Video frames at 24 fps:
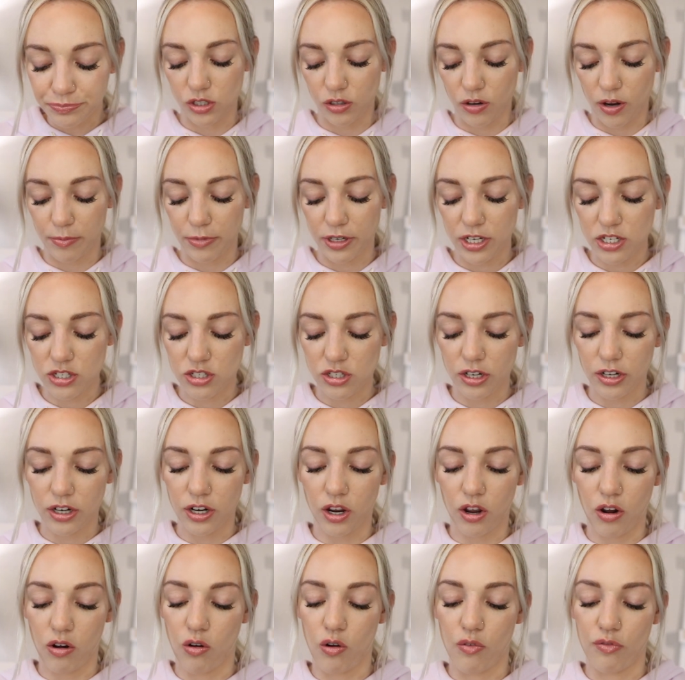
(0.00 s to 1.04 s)
So, I'm just gonna
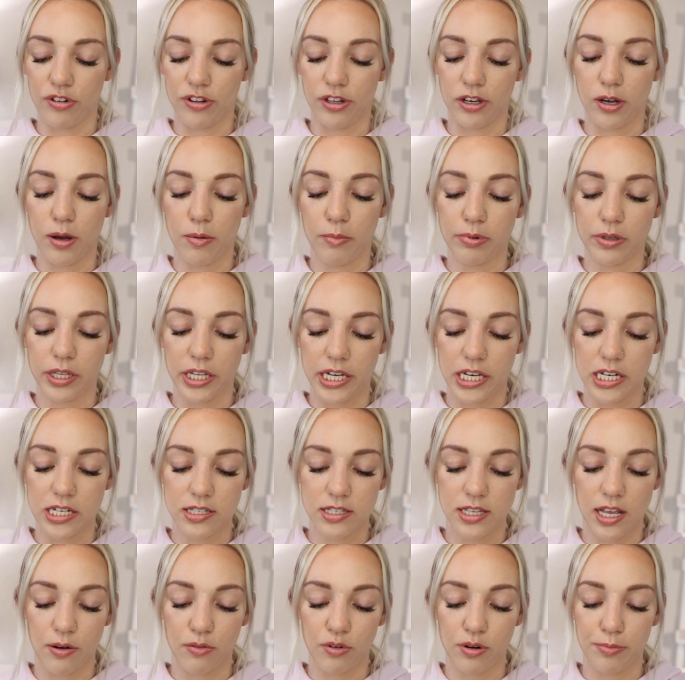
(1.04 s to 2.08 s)
go over the
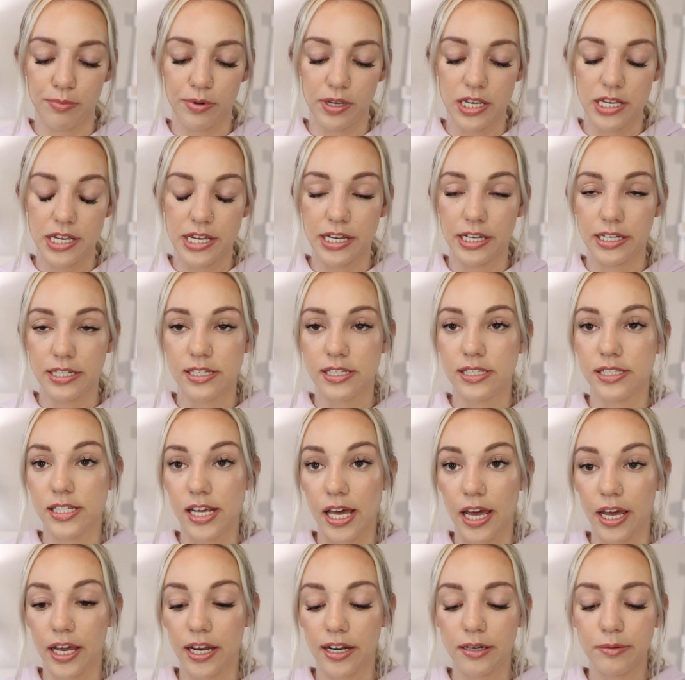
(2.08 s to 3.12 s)
complaints that were being
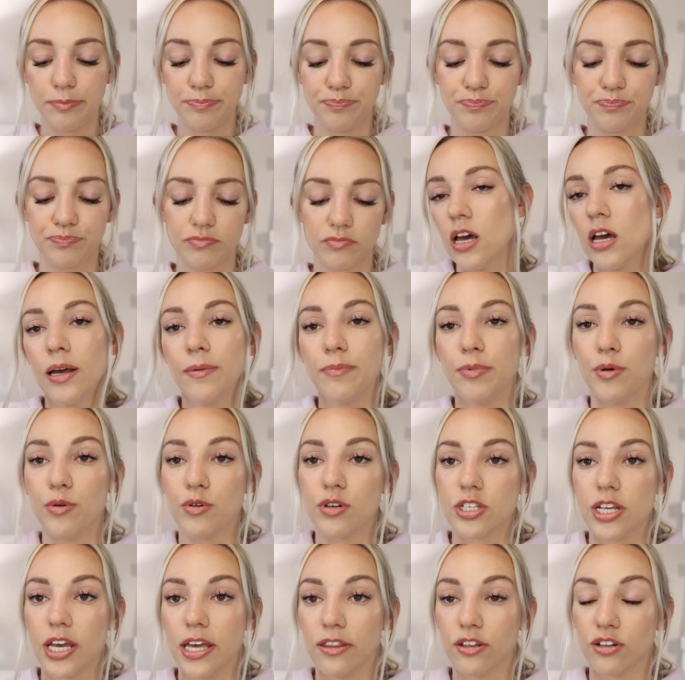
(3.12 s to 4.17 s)
said People
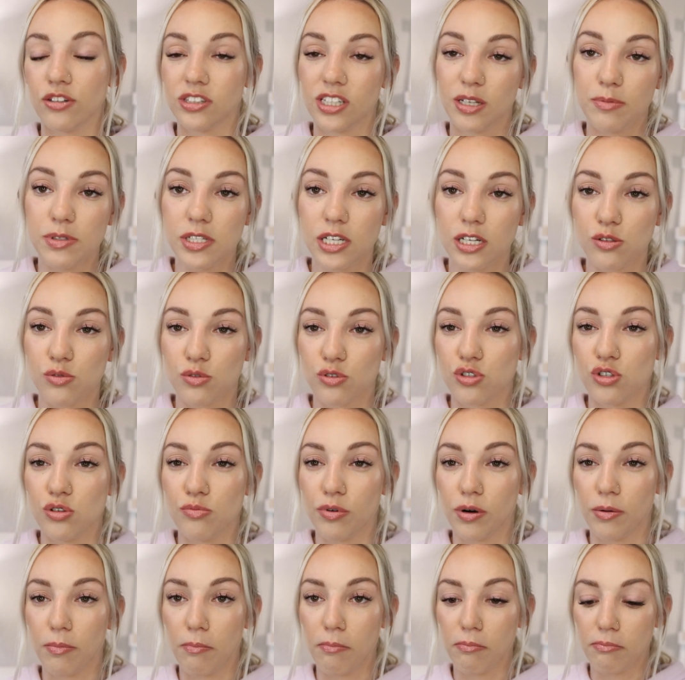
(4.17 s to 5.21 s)
were saying their lipsticks were
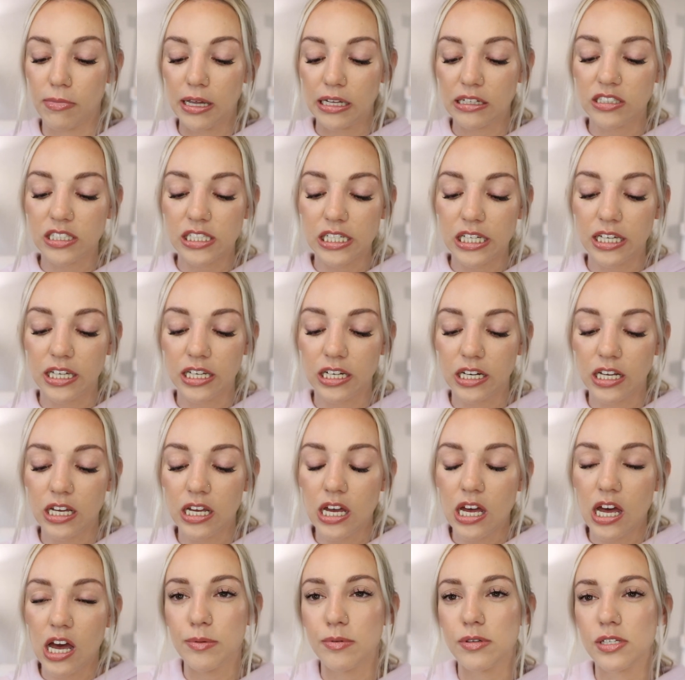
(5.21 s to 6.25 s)
super melted.
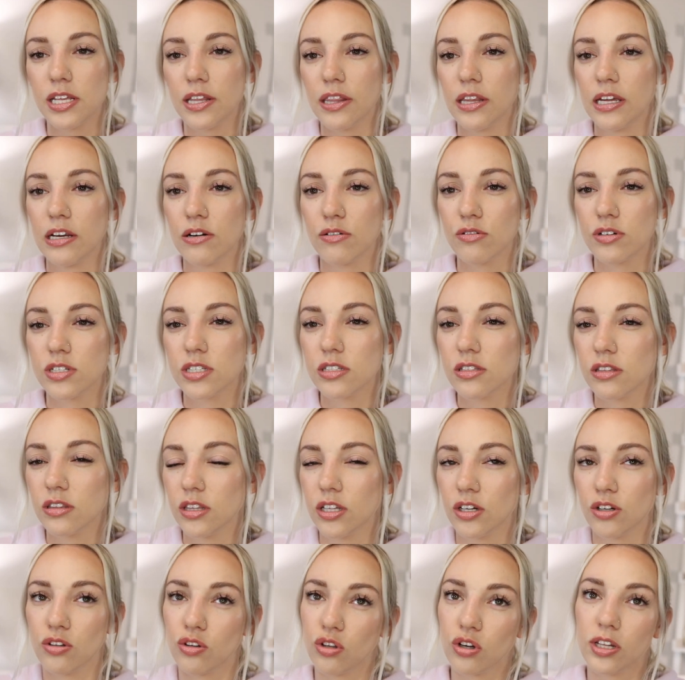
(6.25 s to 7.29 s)
People said they was
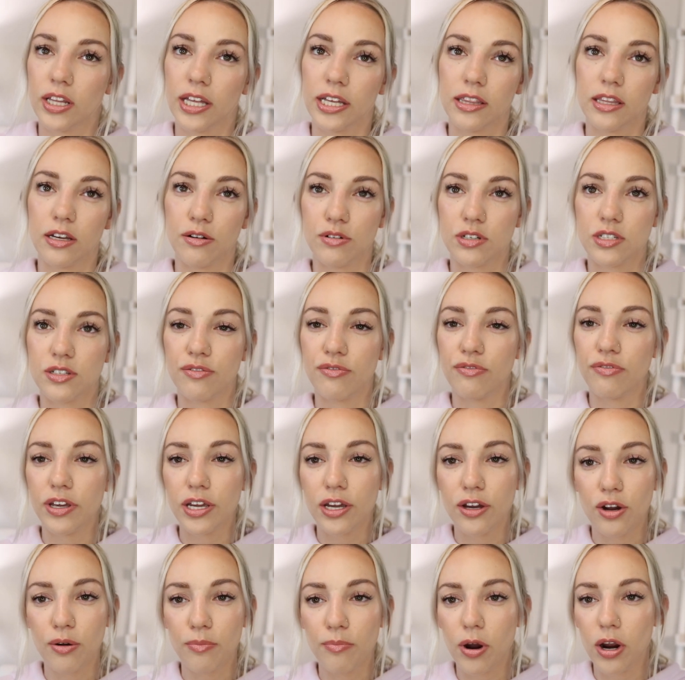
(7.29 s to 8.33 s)
there looked like there was
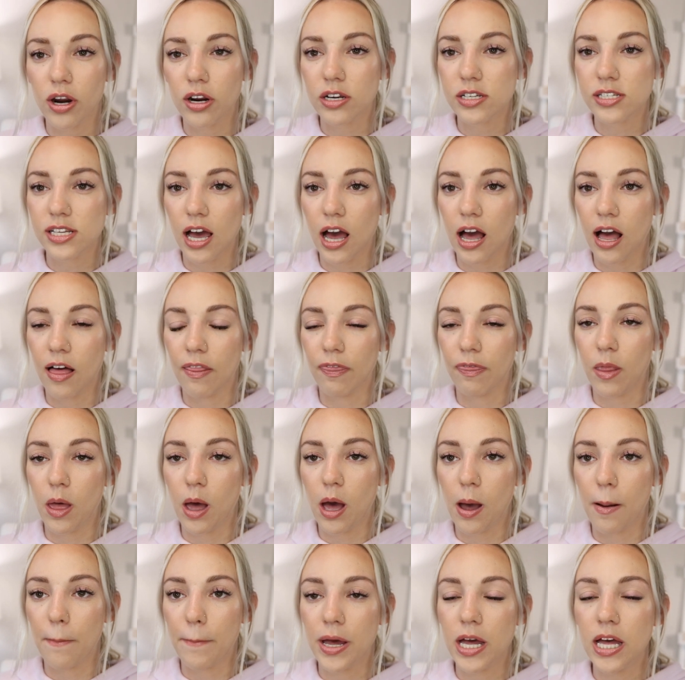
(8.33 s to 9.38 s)
finger marks on
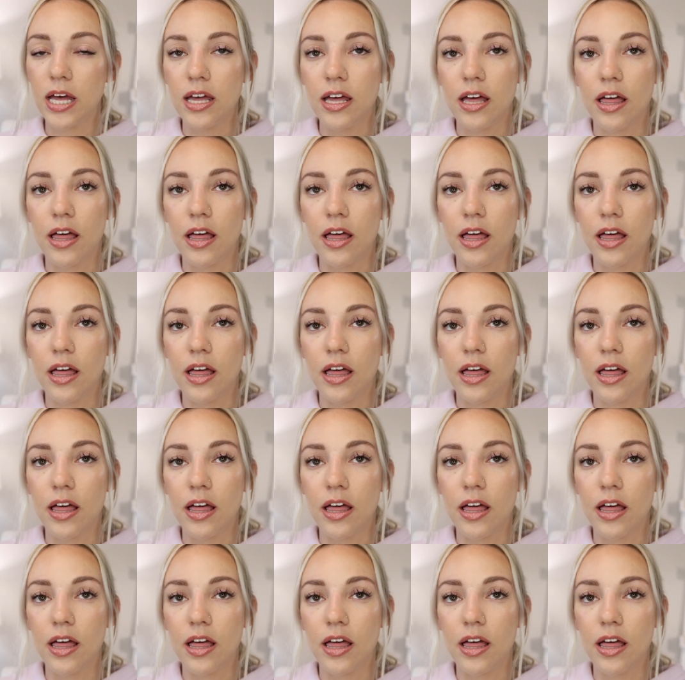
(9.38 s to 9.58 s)
them.